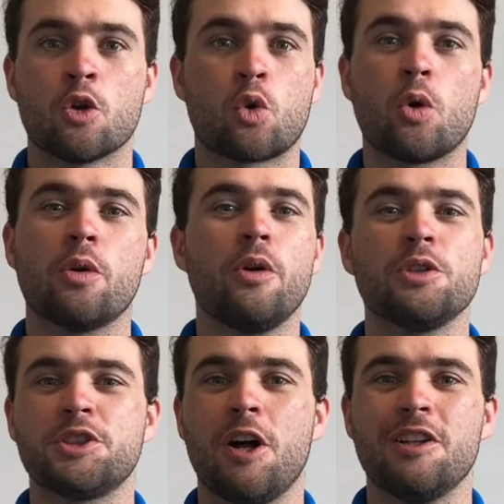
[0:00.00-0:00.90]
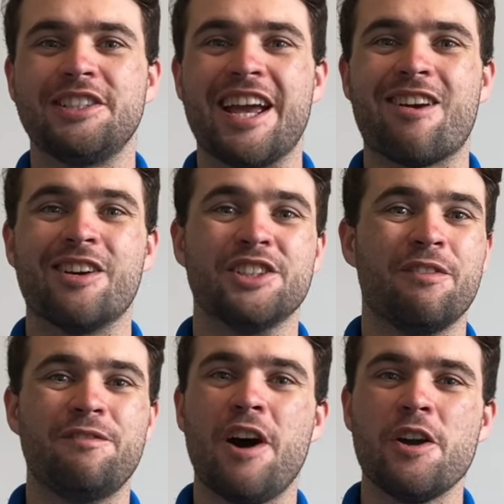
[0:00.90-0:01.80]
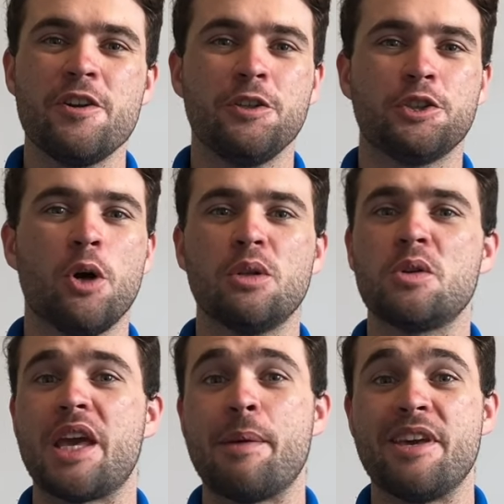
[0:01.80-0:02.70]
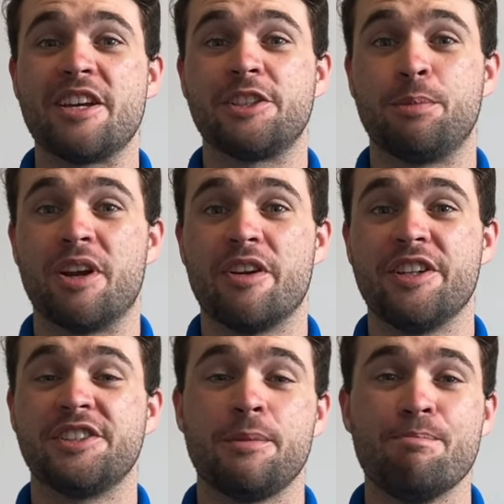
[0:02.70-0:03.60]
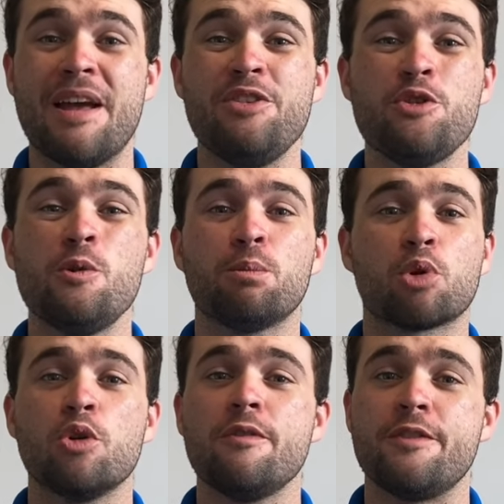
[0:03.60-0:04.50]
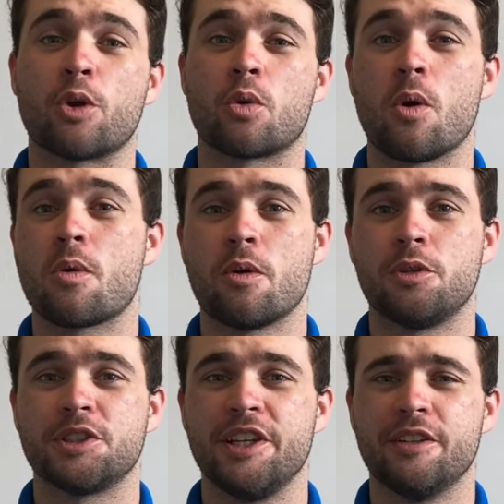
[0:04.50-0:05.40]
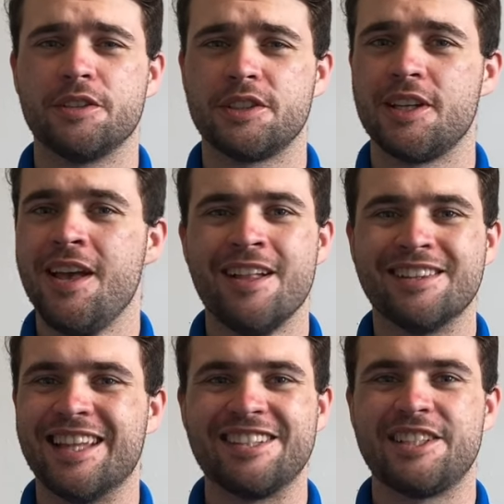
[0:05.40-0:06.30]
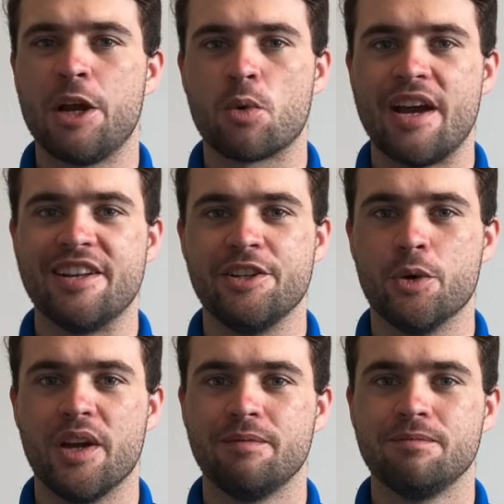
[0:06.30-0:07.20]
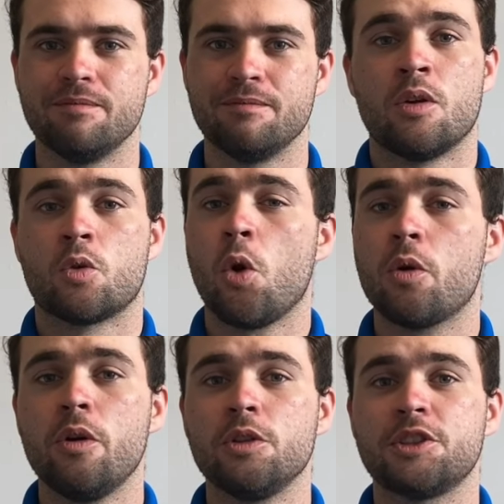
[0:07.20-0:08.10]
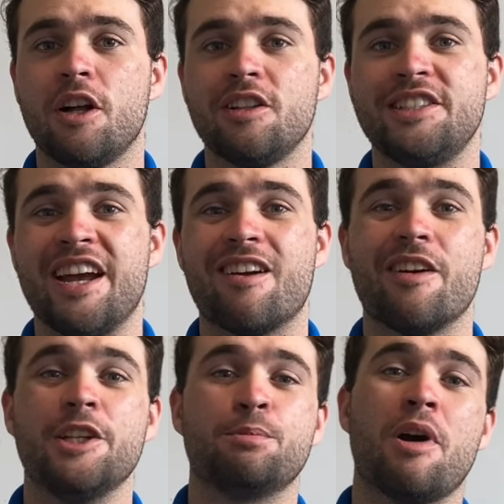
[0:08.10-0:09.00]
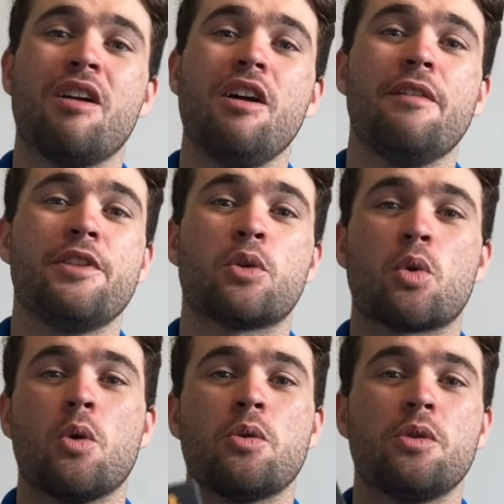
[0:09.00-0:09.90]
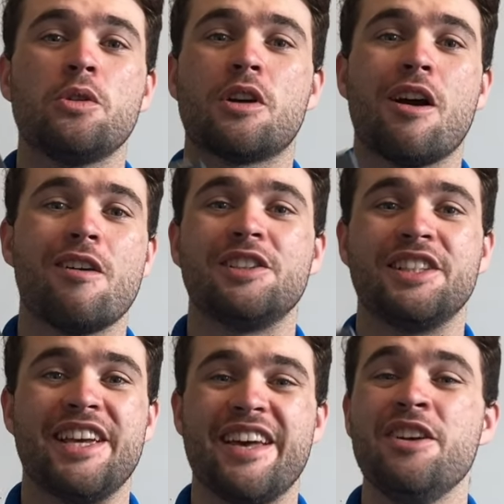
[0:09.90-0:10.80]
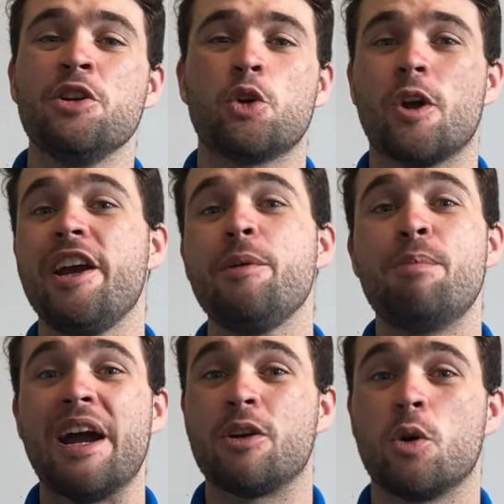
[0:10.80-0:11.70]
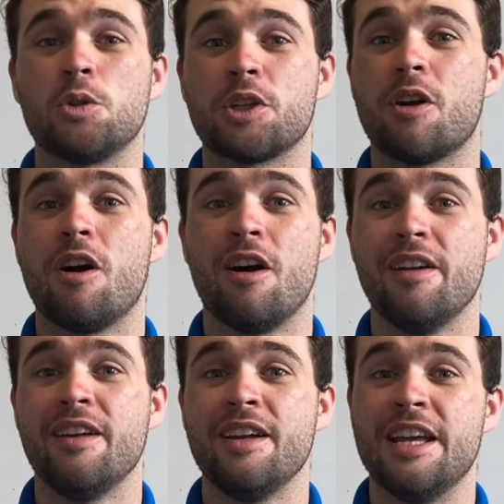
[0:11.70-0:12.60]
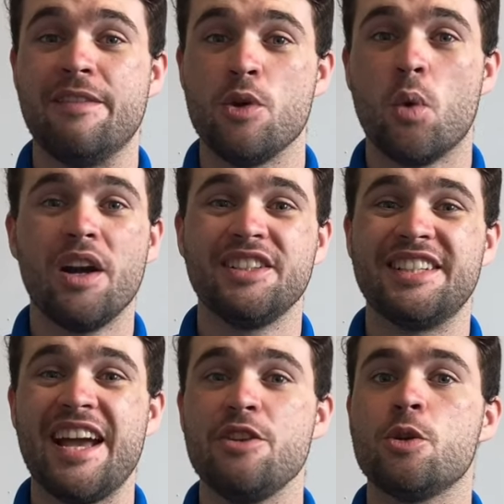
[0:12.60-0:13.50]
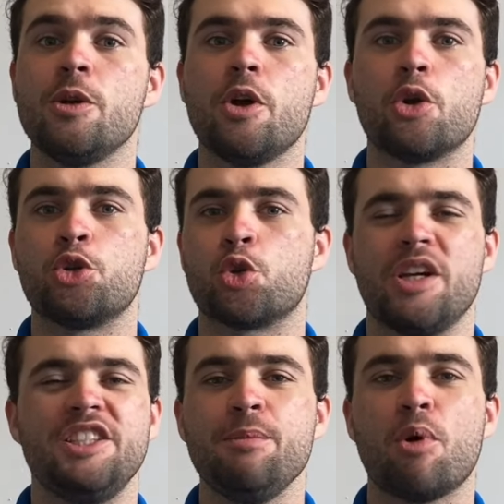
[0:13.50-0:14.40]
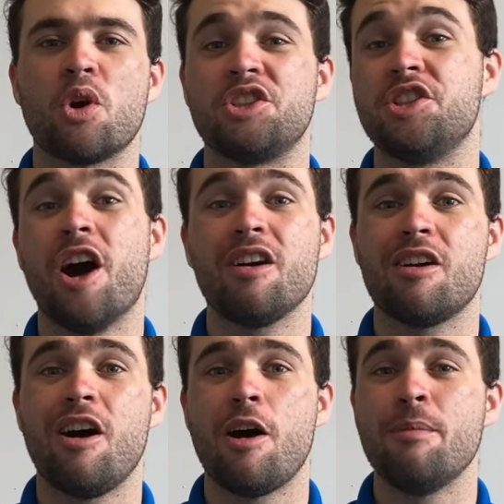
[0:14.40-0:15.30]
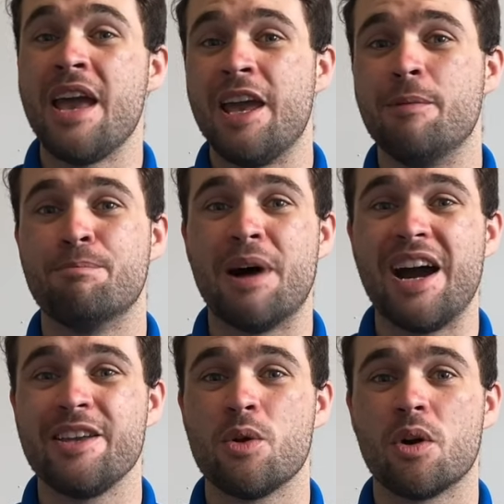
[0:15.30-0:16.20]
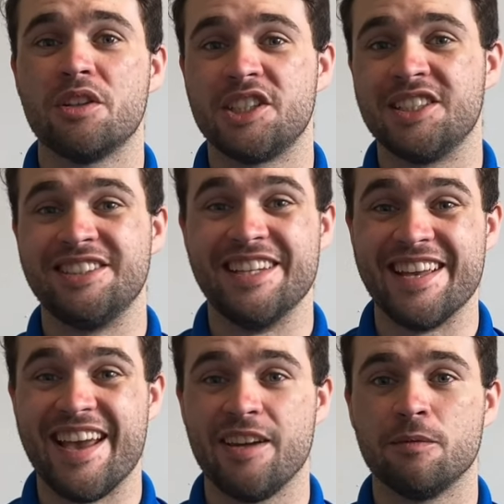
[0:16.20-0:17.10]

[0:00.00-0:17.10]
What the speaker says: Crokinole Solitaire is a fun solo gaming experience meant to improve your Crokinole skills. Let's get right into it. Crokinole Solitaire is part of the Crokinole Cards Kit created by Coulter Hahn. If you want a set, you can go to traceyboards.com and buy yours today.